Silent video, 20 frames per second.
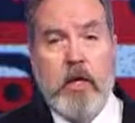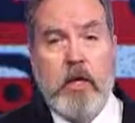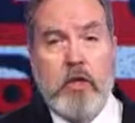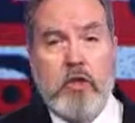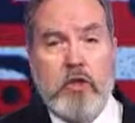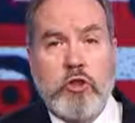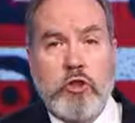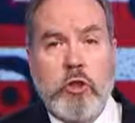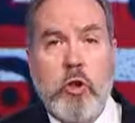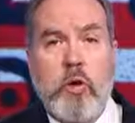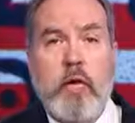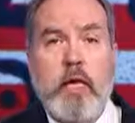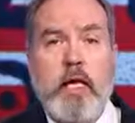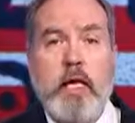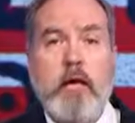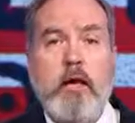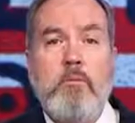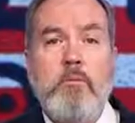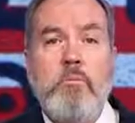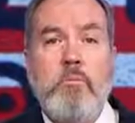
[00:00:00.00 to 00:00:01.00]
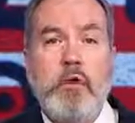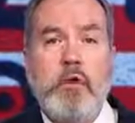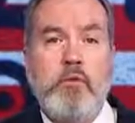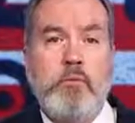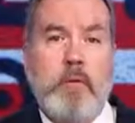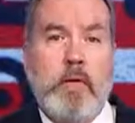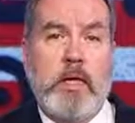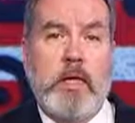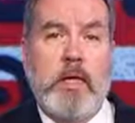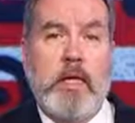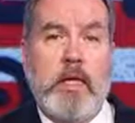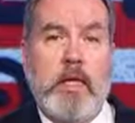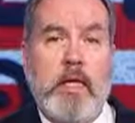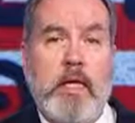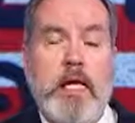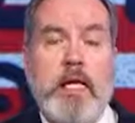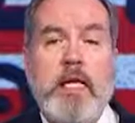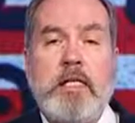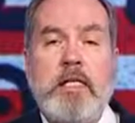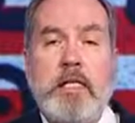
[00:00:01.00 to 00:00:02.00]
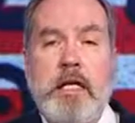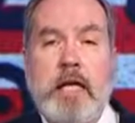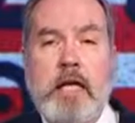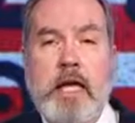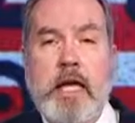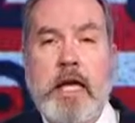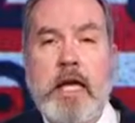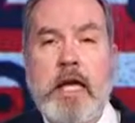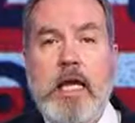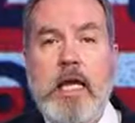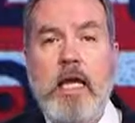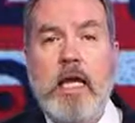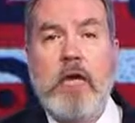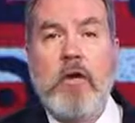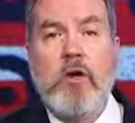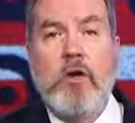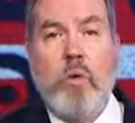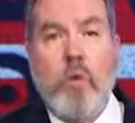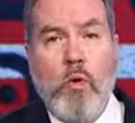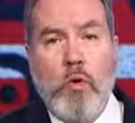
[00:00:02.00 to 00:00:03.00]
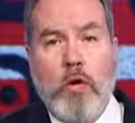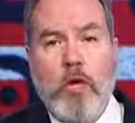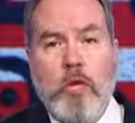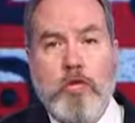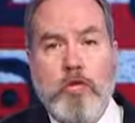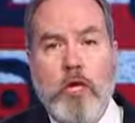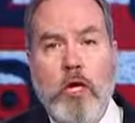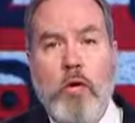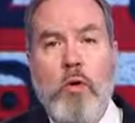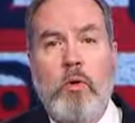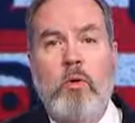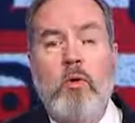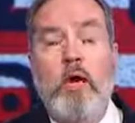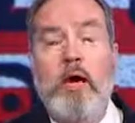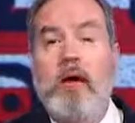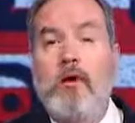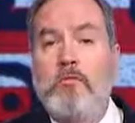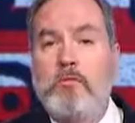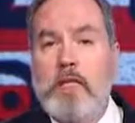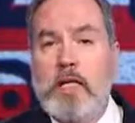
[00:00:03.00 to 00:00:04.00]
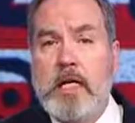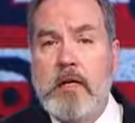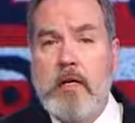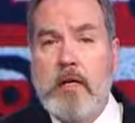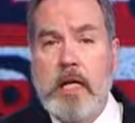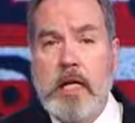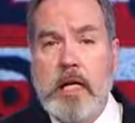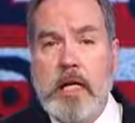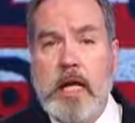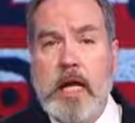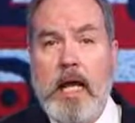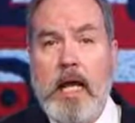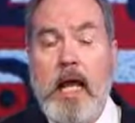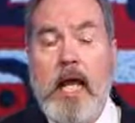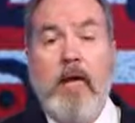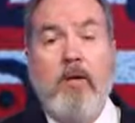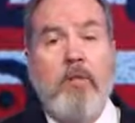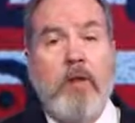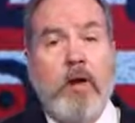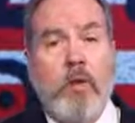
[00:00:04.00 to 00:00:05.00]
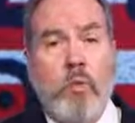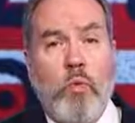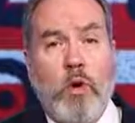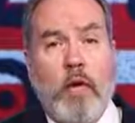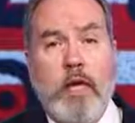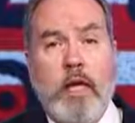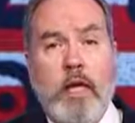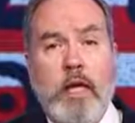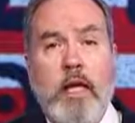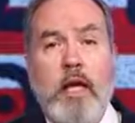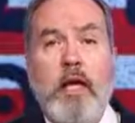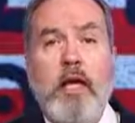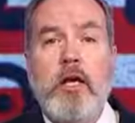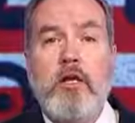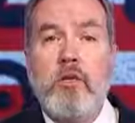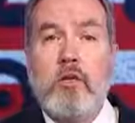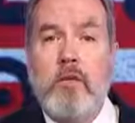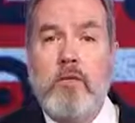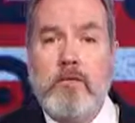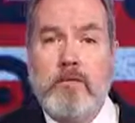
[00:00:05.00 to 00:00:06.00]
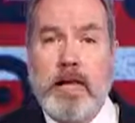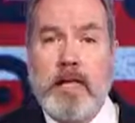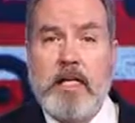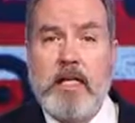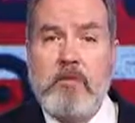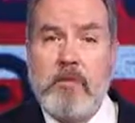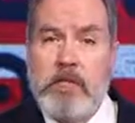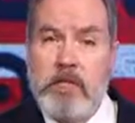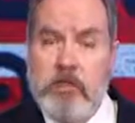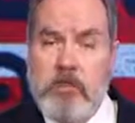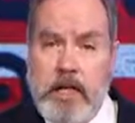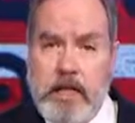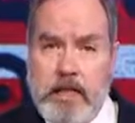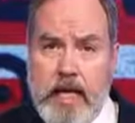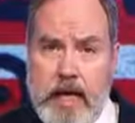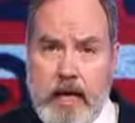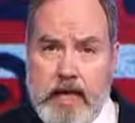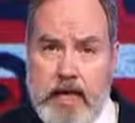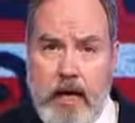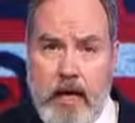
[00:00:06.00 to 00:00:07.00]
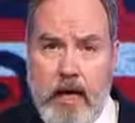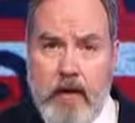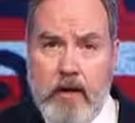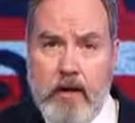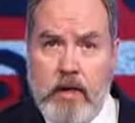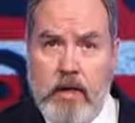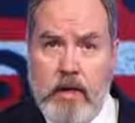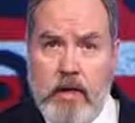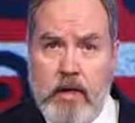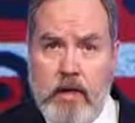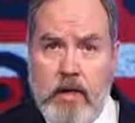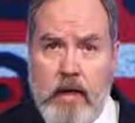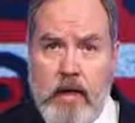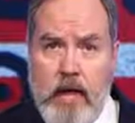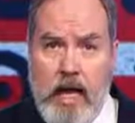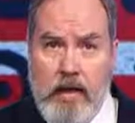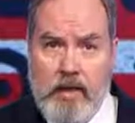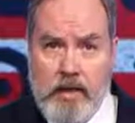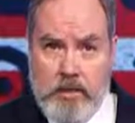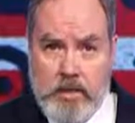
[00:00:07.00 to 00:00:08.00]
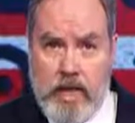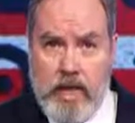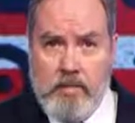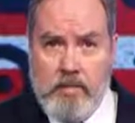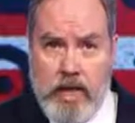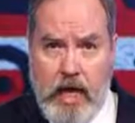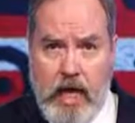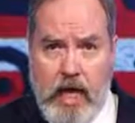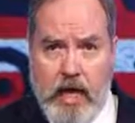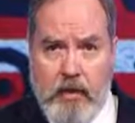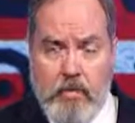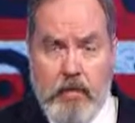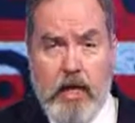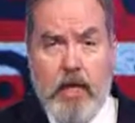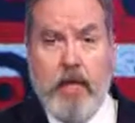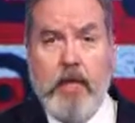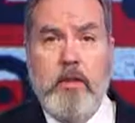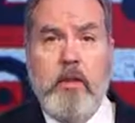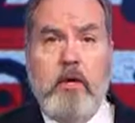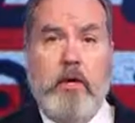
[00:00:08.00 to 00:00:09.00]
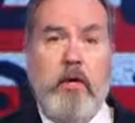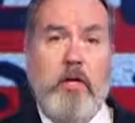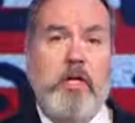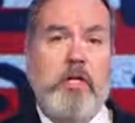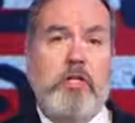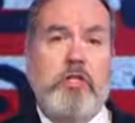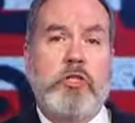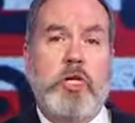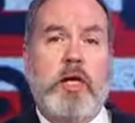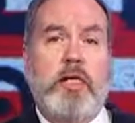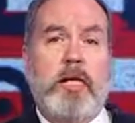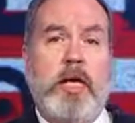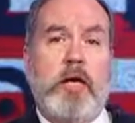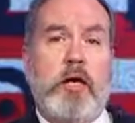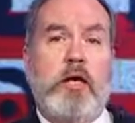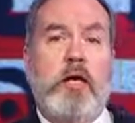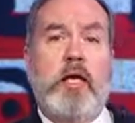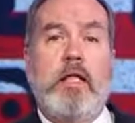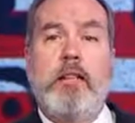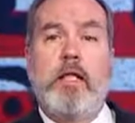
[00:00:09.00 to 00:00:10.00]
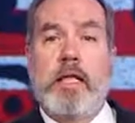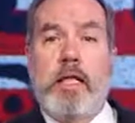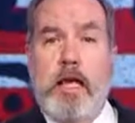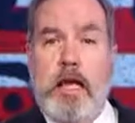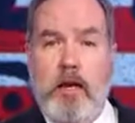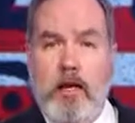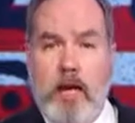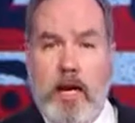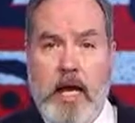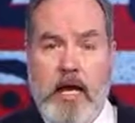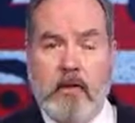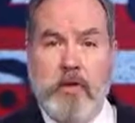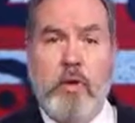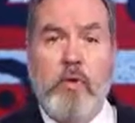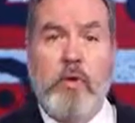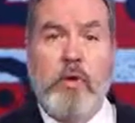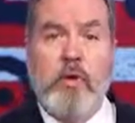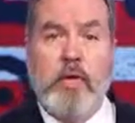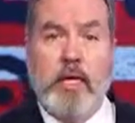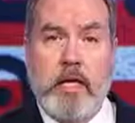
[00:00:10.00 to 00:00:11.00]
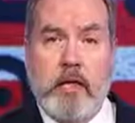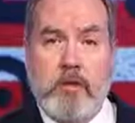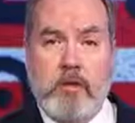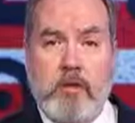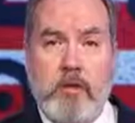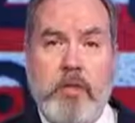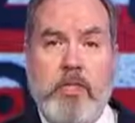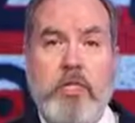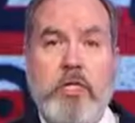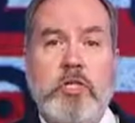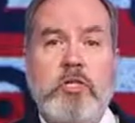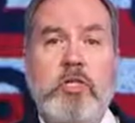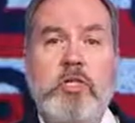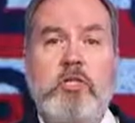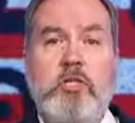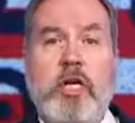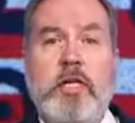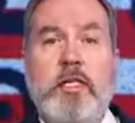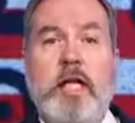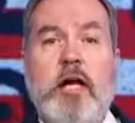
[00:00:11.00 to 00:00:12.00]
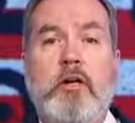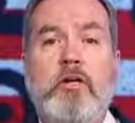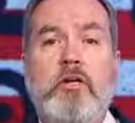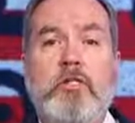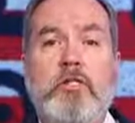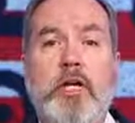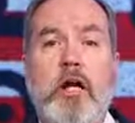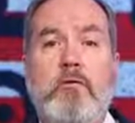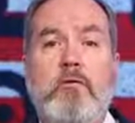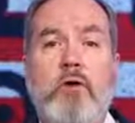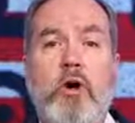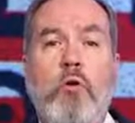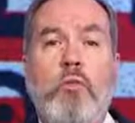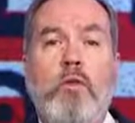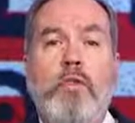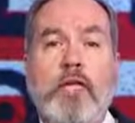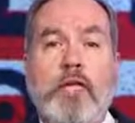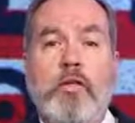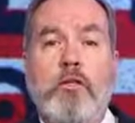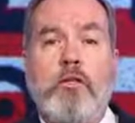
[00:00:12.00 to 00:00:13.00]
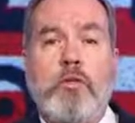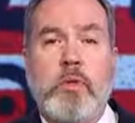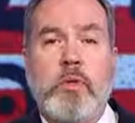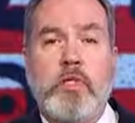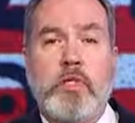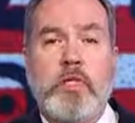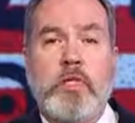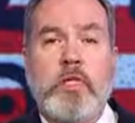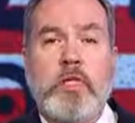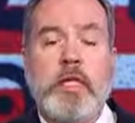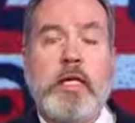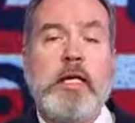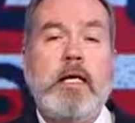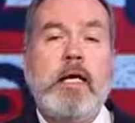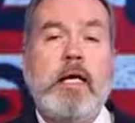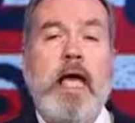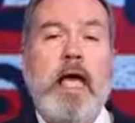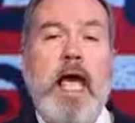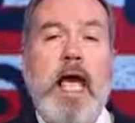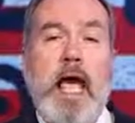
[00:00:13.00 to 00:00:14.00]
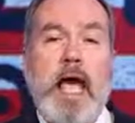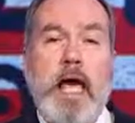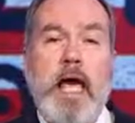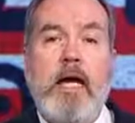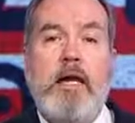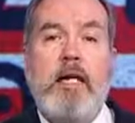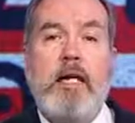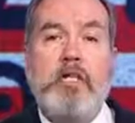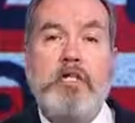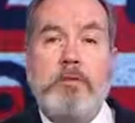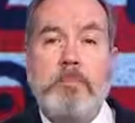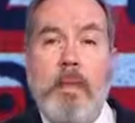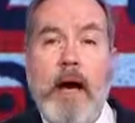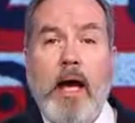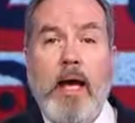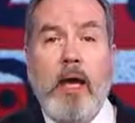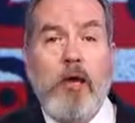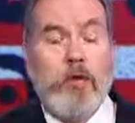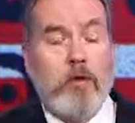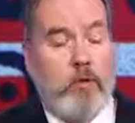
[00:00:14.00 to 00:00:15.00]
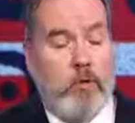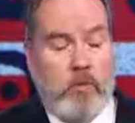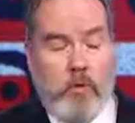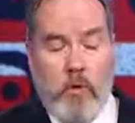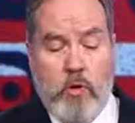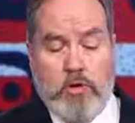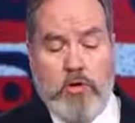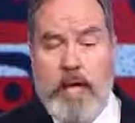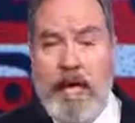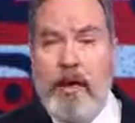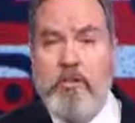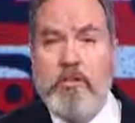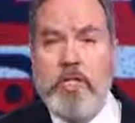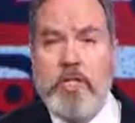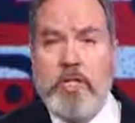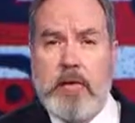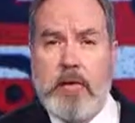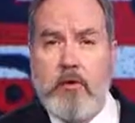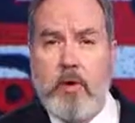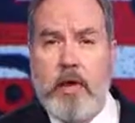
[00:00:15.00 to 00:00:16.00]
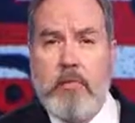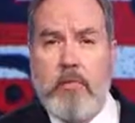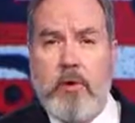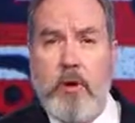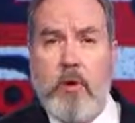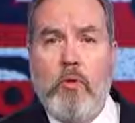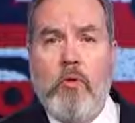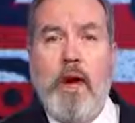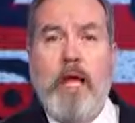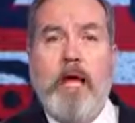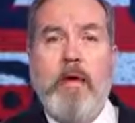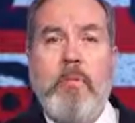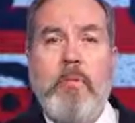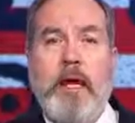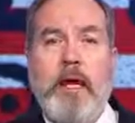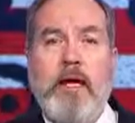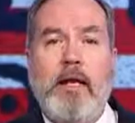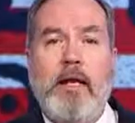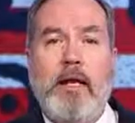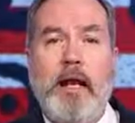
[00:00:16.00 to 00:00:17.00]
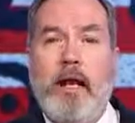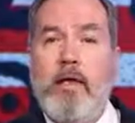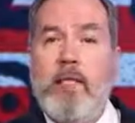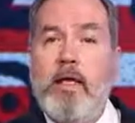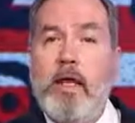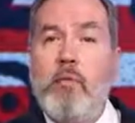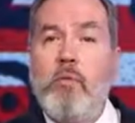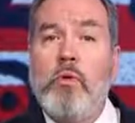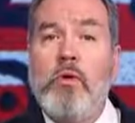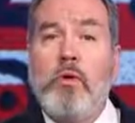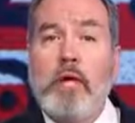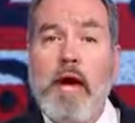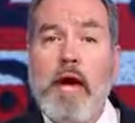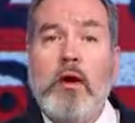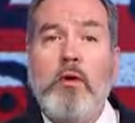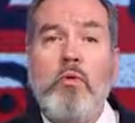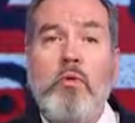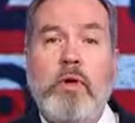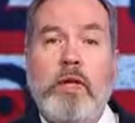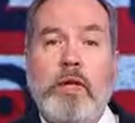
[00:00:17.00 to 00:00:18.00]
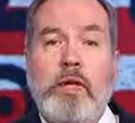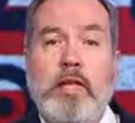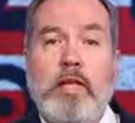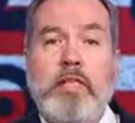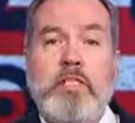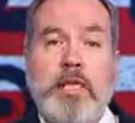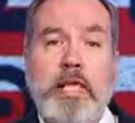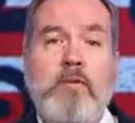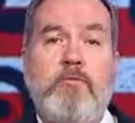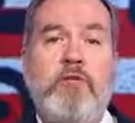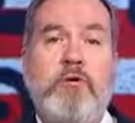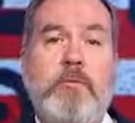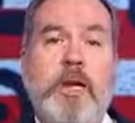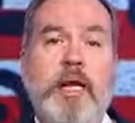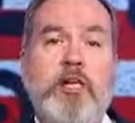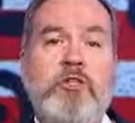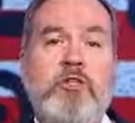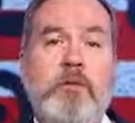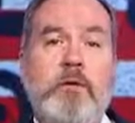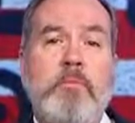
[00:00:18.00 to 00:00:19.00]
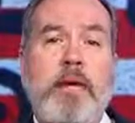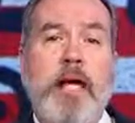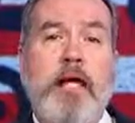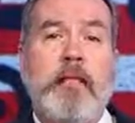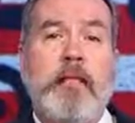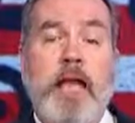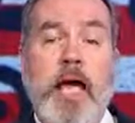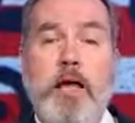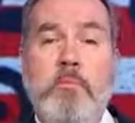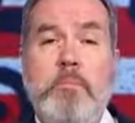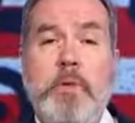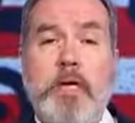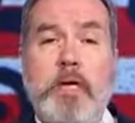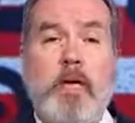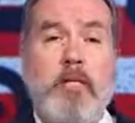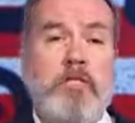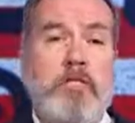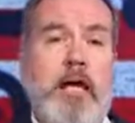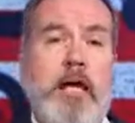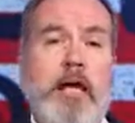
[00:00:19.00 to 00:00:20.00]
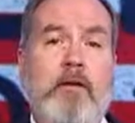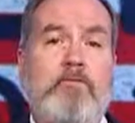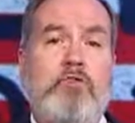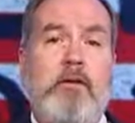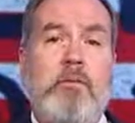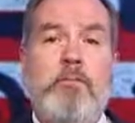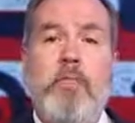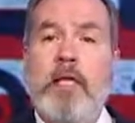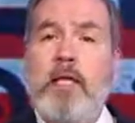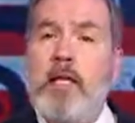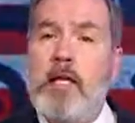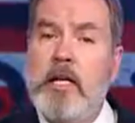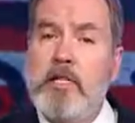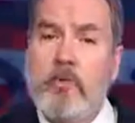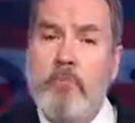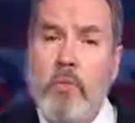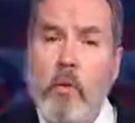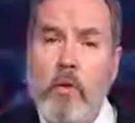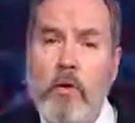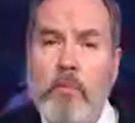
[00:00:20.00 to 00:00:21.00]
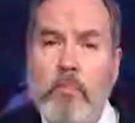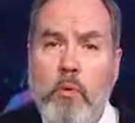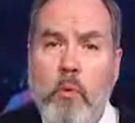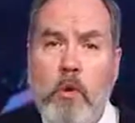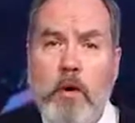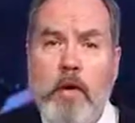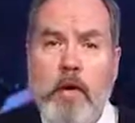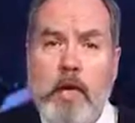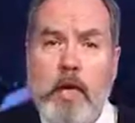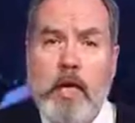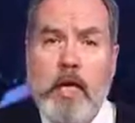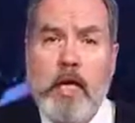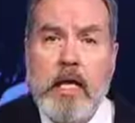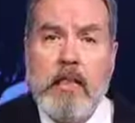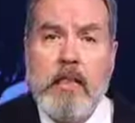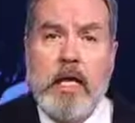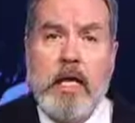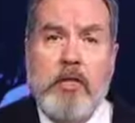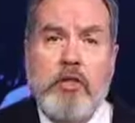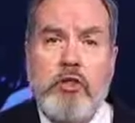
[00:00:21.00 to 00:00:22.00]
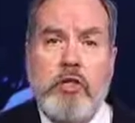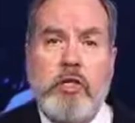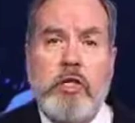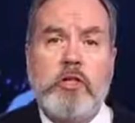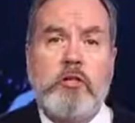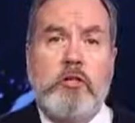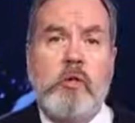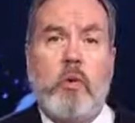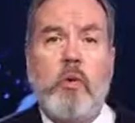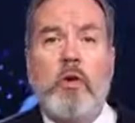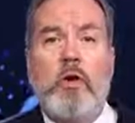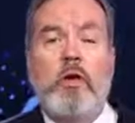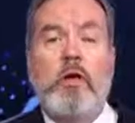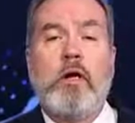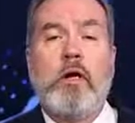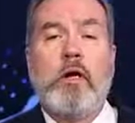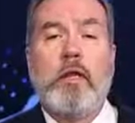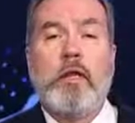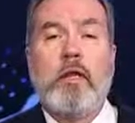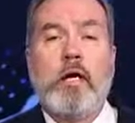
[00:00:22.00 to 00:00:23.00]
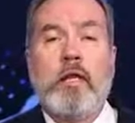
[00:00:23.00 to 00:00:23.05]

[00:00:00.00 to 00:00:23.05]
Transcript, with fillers: Controlling movement is a key cornerstone of tyranny, and they're working to effectively shut that down. At the same time, they're going to shut down the internet with kill switches, shut down your cell phone with kill switches, and spy on you. Of course, they have the Stingray program, and uh, they will not release information about that because they have something that is more important than a judicial order,